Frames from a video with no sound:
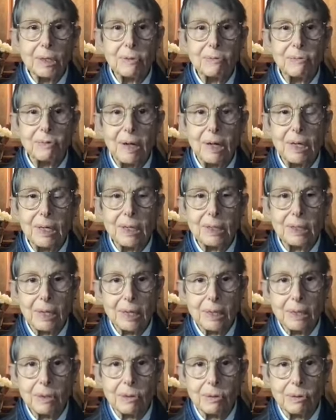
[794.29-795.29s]
to find his
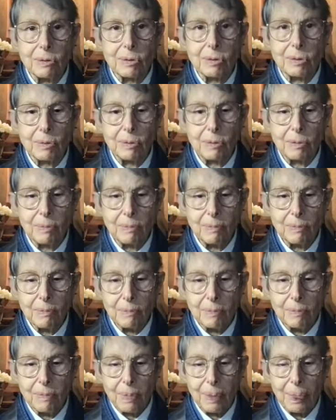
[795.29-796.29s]
answers
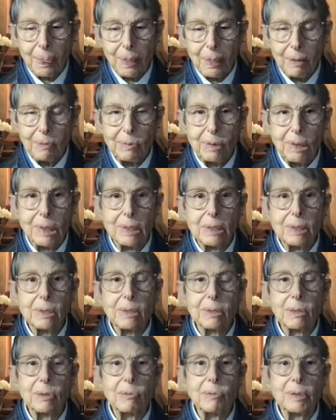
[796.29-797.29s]
was
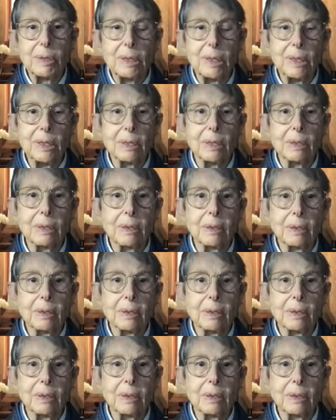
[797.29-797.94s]
to go within.